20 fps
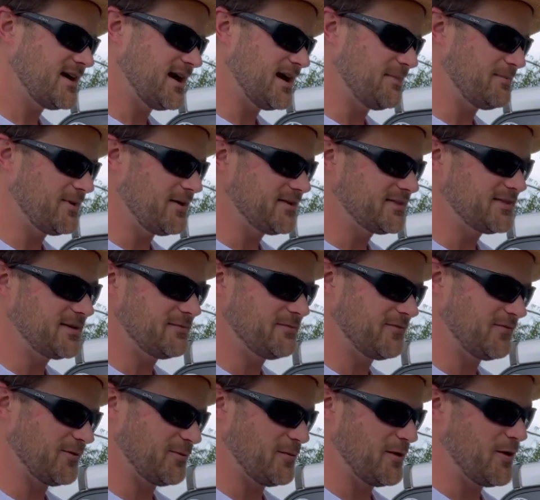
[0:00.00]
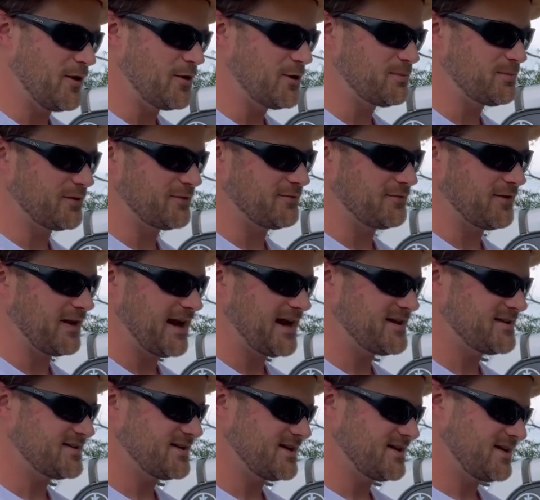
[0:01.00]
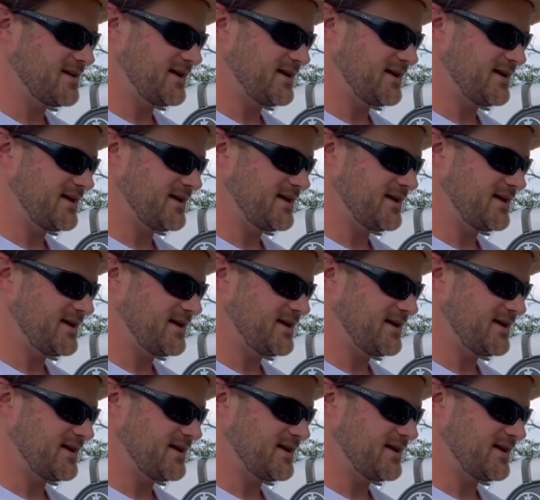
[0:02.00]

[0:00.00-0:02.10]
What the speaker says: I bought them from Harbor Freight,